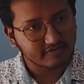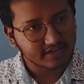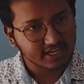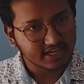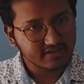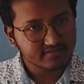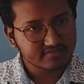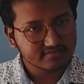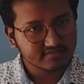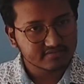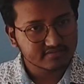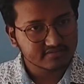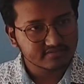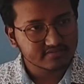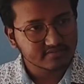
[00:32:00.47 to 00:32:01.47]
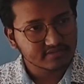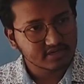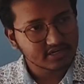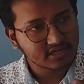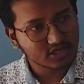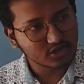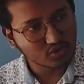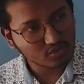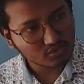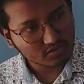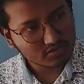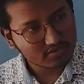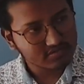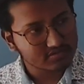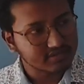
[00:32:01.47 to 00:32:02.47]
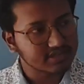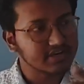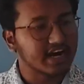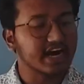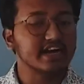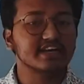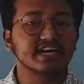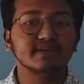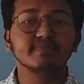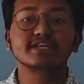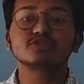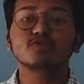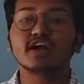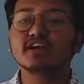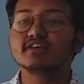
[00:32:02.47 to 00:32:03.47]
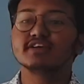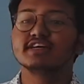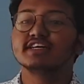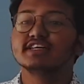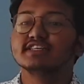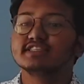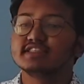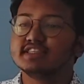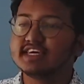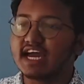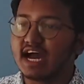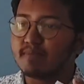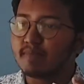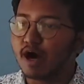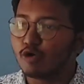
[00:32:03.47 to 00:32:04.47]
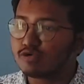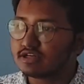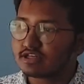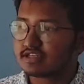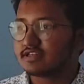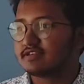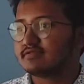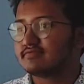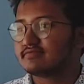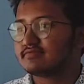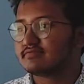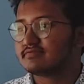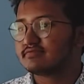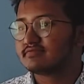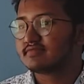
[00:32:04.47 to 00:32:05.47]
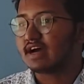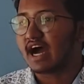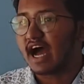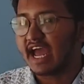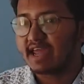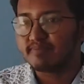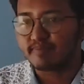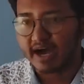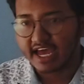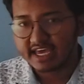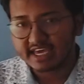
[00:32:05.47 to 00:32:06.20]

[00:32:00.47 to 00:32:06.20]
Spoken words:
50, 2, 100, means what? The amount I